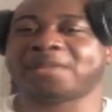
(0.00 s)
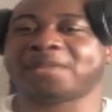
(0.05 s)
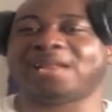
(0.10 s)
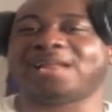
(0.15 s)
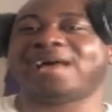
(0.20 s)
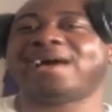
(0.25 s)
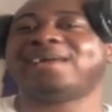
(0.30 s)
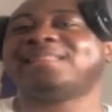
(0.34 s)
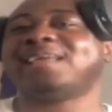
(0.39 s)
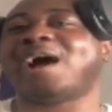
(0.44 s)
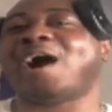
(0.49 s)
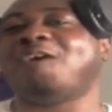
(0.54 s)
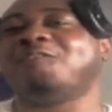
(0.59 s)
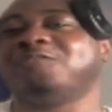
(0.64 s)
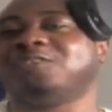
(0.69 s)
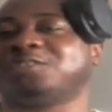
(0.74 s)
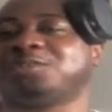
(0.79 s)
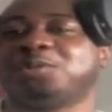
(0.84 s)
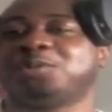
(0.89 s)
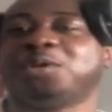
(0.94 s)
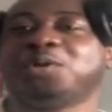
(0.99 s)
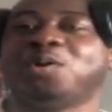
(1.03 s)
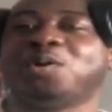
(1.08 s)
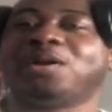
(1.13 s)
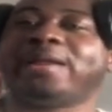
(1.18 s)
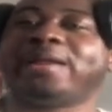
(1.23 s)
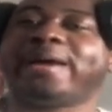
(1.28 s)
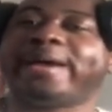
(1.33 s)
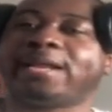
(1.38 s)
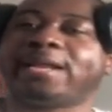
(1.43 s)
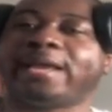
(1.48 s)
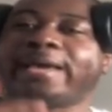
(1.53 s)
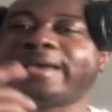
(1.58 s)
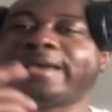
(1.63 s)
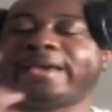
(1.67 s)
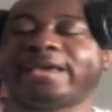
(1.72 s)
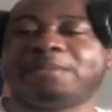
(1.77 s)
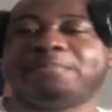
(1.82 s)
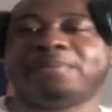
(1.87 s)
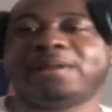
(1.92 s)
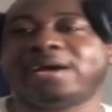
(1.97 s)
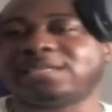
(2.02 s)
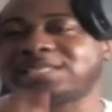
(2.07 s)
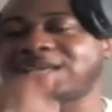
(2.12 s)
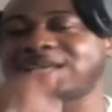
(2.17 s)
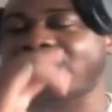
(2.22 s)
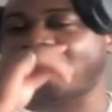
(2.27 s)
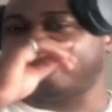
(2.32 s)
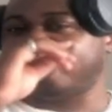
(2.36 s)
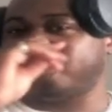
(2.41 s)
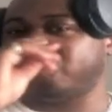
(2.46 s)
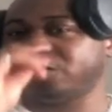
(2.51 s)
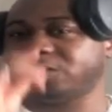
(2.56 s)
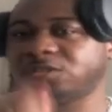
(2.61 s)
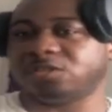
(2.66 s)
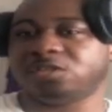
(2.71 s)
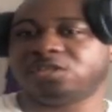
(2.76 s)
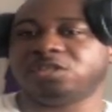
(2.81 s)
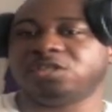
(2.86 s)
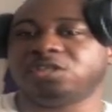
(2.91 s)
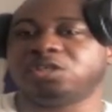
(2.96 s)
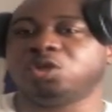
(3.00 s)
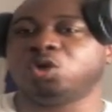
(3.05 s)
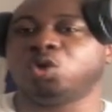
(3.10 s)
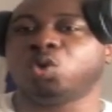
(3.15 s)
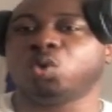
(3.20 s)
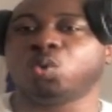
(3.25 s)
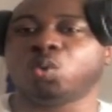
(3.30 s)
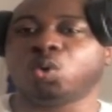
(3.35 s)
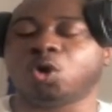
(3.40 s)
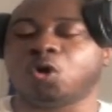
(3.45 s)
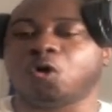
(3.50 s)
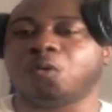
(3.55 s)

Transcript: I like the outfits too. I like Kiddblack's outfit, the yellow,